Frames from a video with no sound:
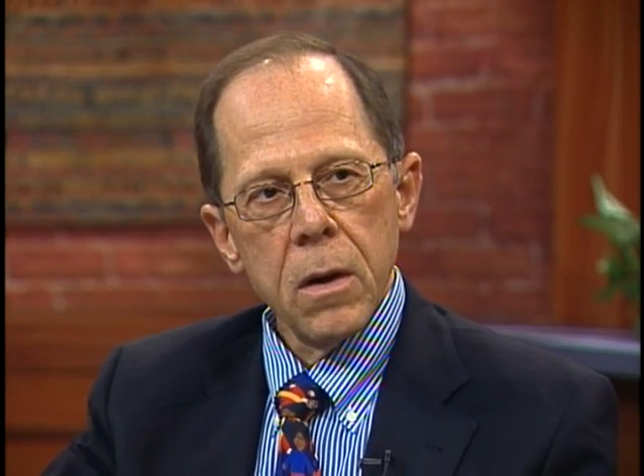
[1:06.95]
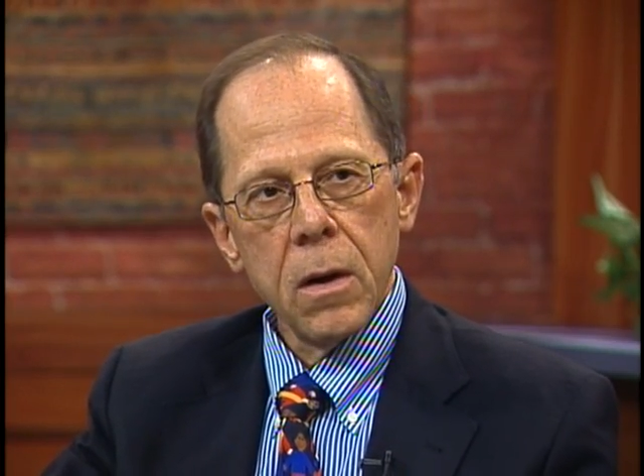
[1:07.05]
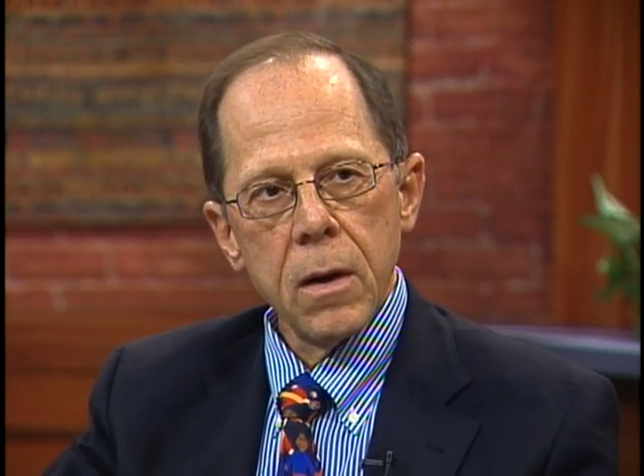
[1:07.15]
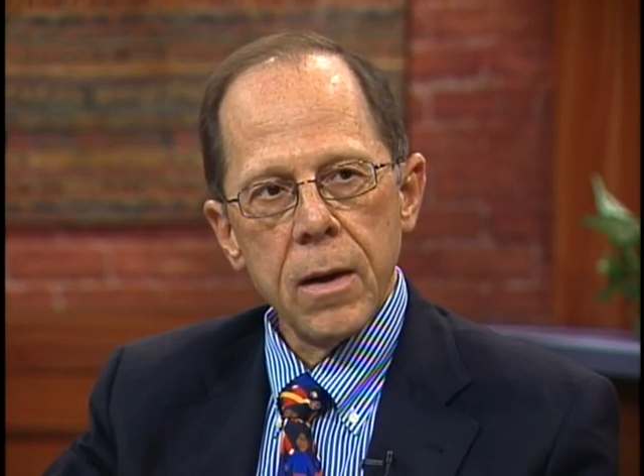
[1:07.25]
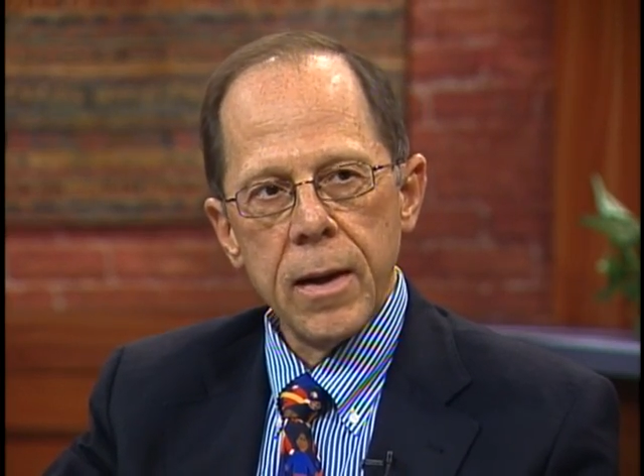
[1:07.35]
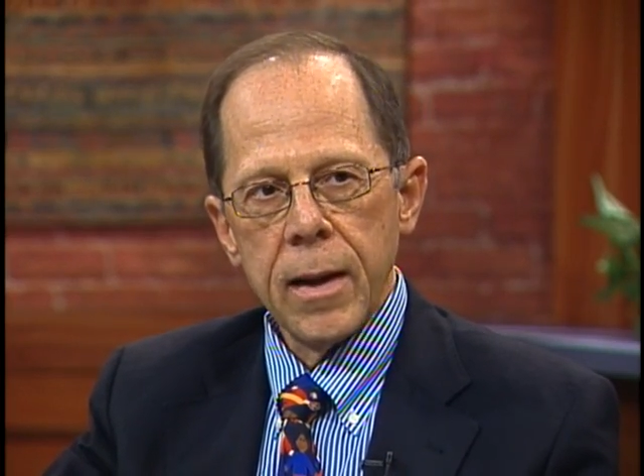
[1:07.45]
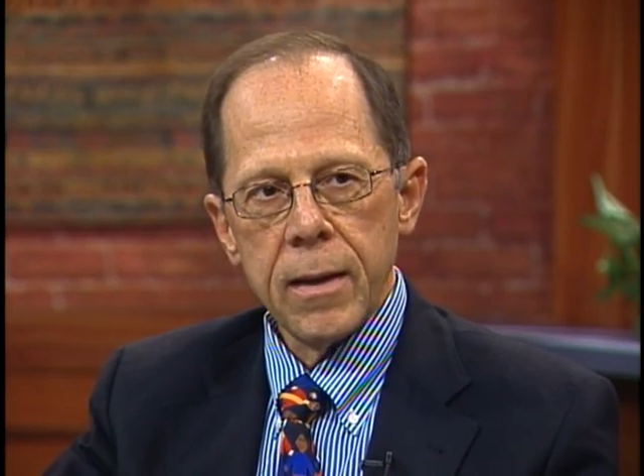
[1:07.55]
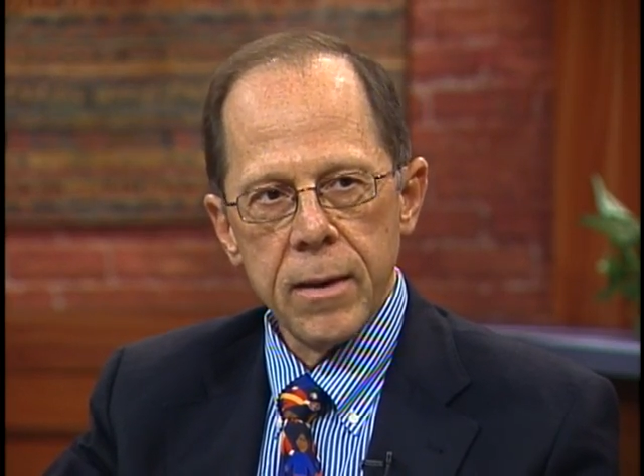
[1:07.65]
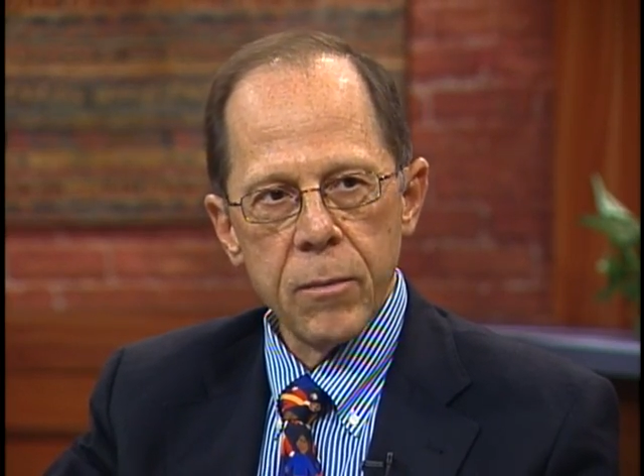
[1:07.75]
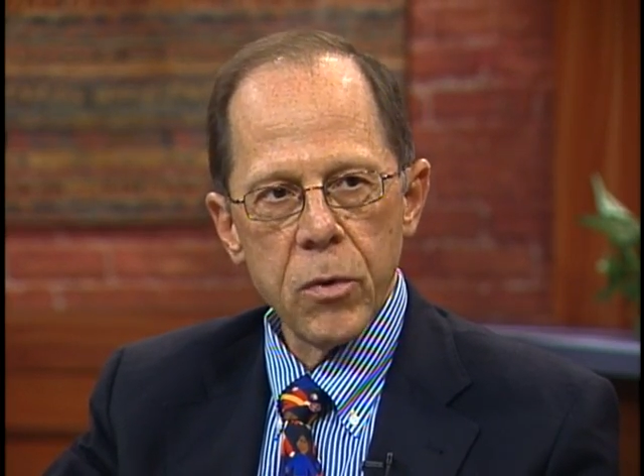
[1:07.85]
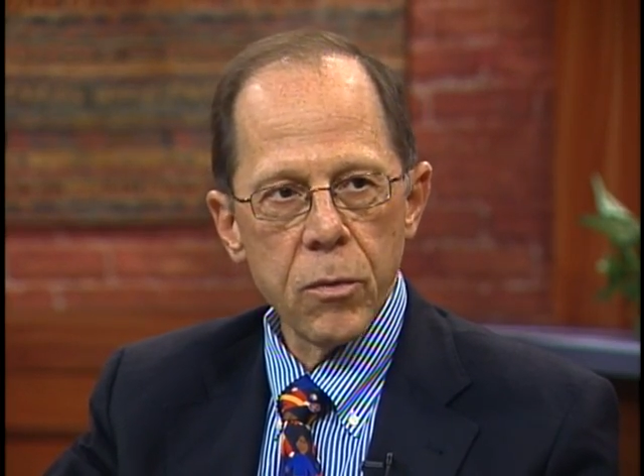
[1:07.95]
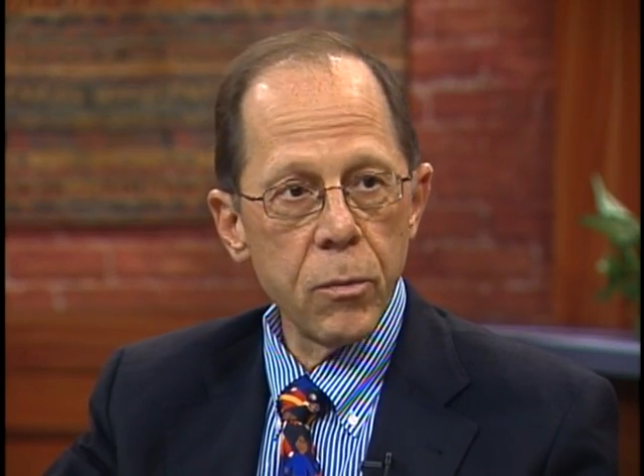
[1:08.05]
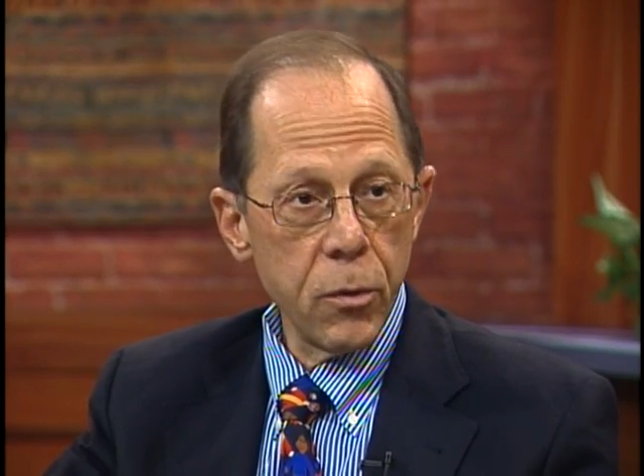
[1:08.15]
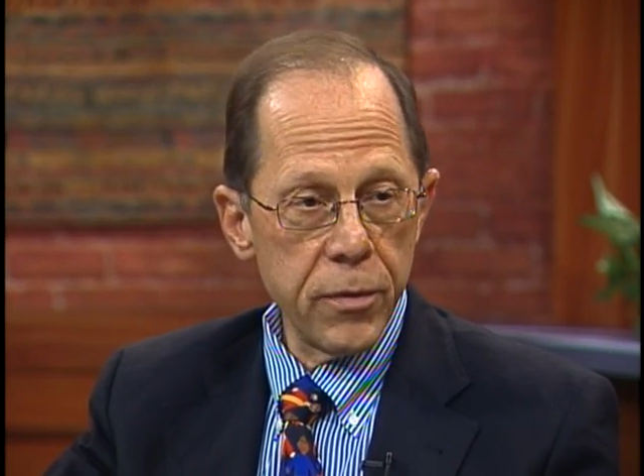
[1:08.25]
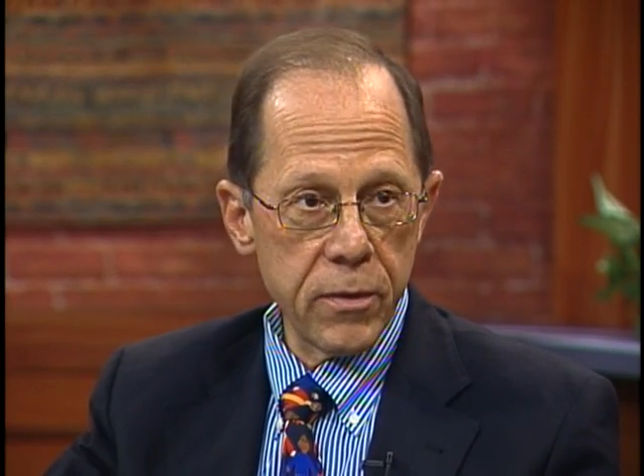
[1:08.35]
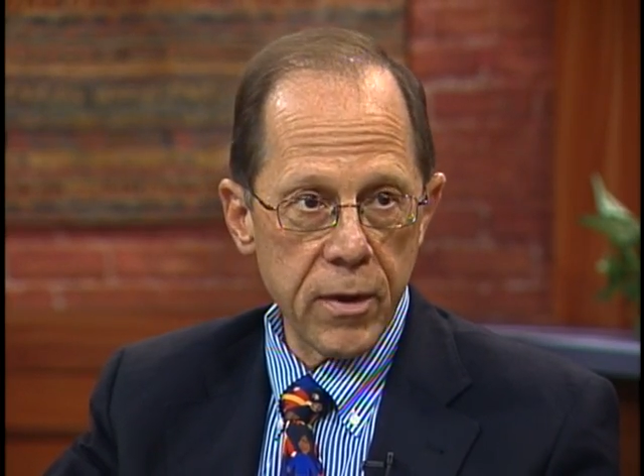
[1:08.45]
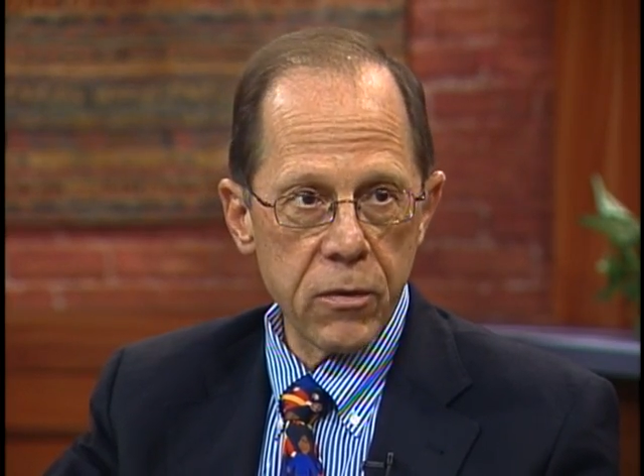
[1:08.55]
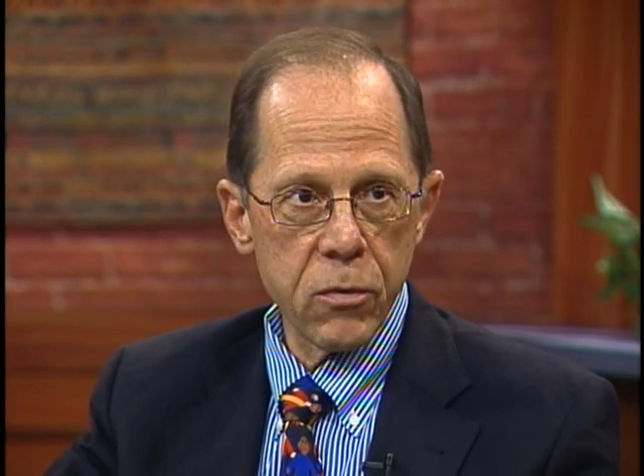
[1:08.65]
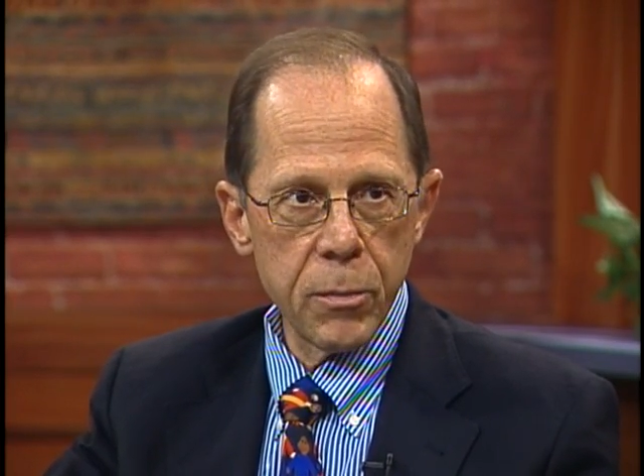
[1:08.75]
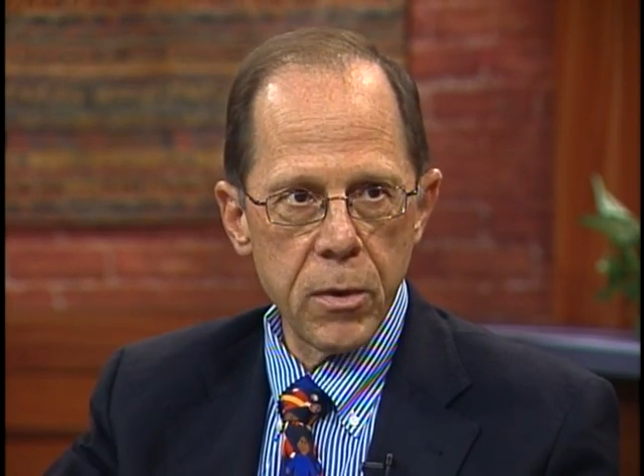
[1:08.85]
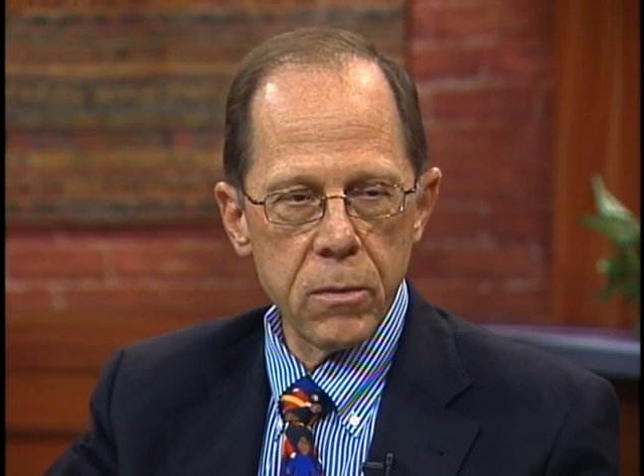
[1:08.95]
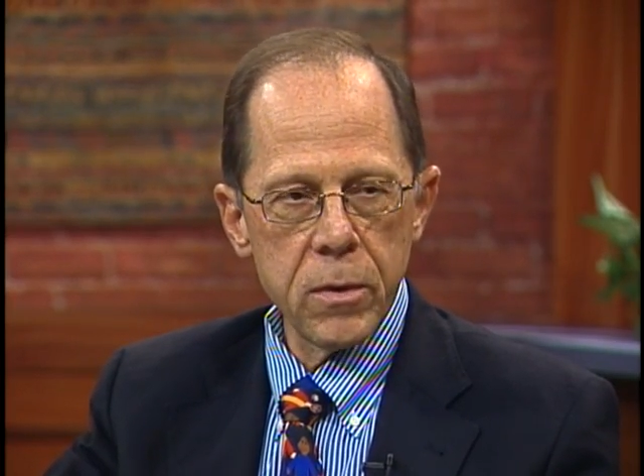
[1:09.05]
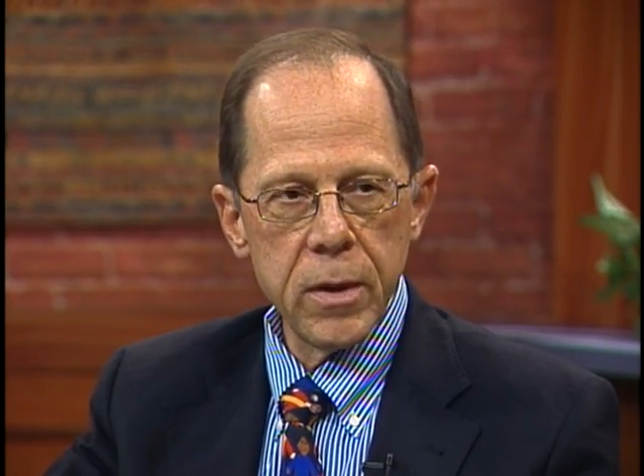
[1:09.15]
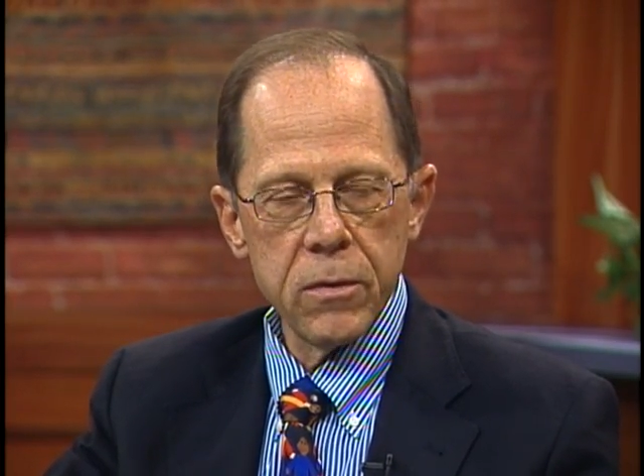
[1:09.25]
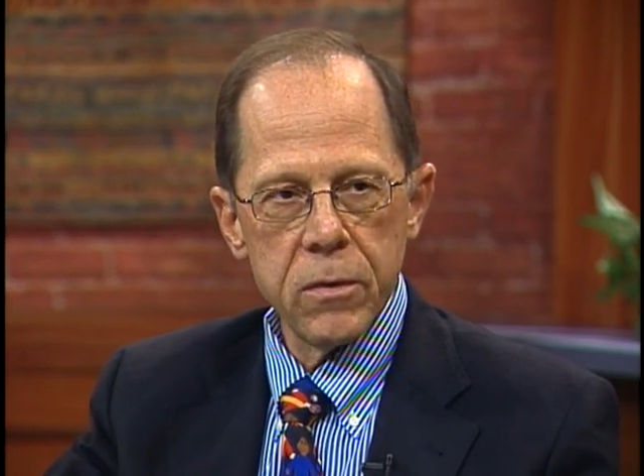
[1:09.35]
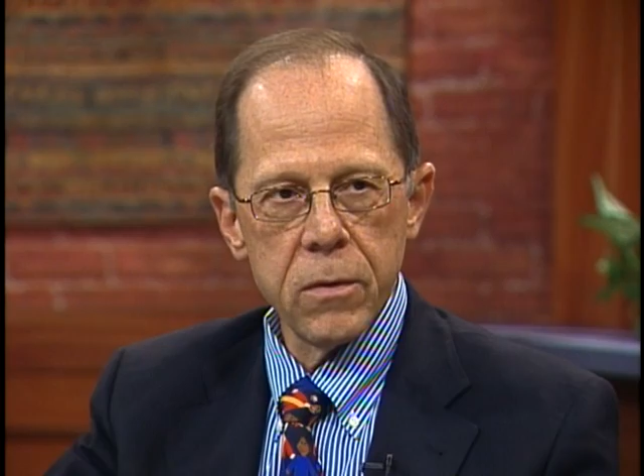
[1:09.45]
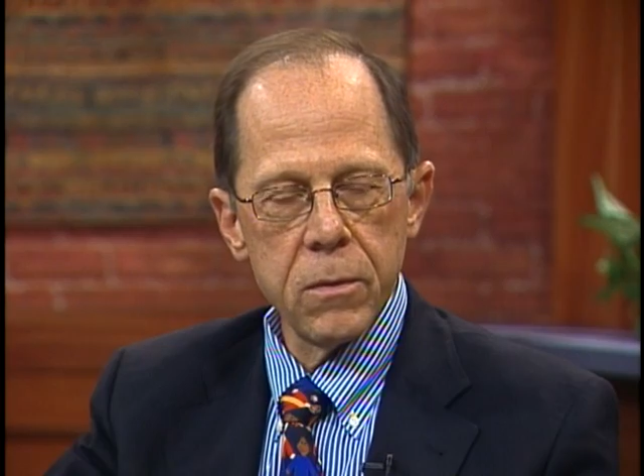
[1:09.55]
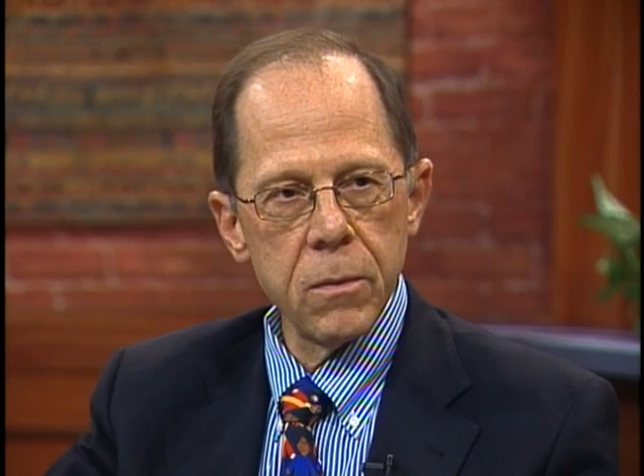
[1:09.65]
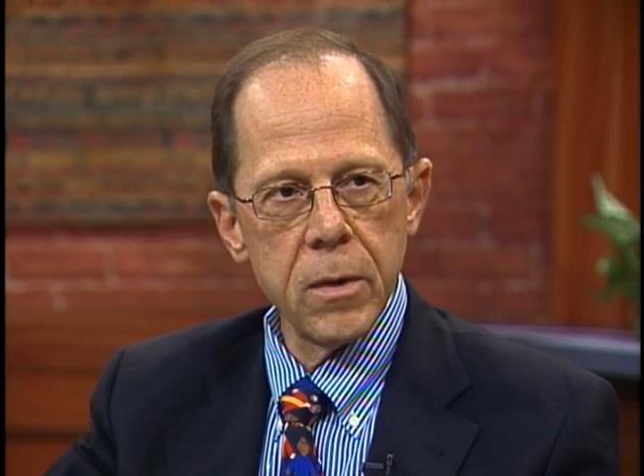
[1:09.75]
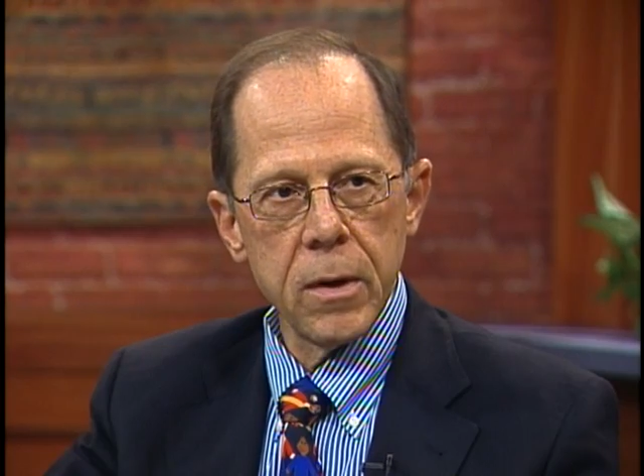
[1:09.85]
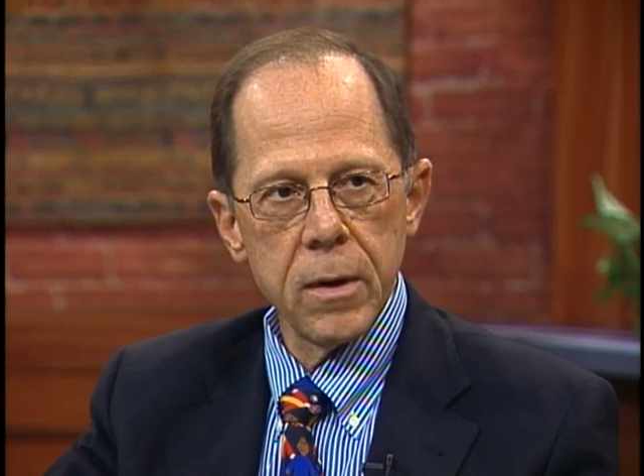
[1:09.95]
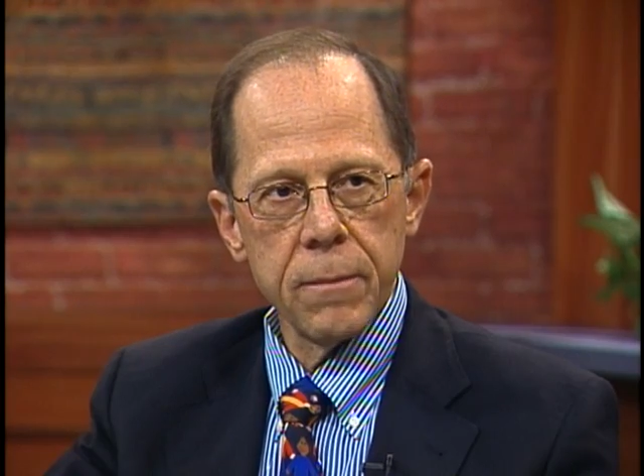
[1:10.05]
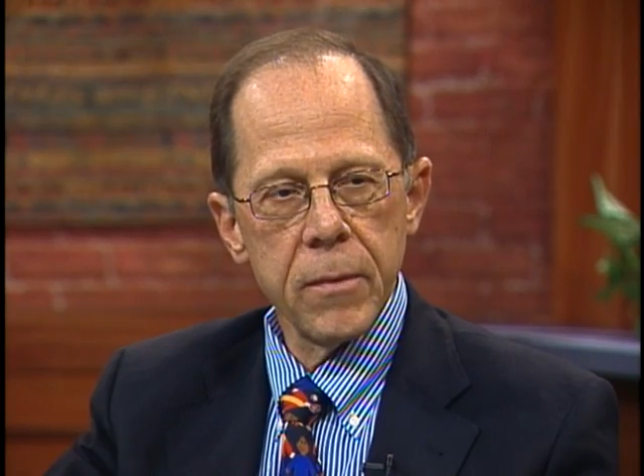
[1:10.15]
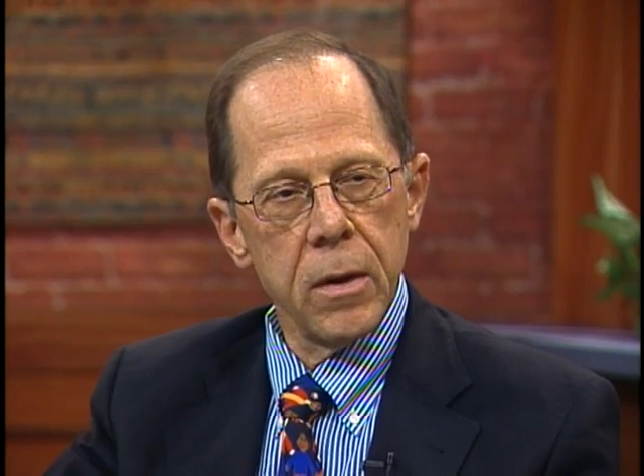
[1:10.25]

Uh, and any attempt to remove this extra bone leads to, uh,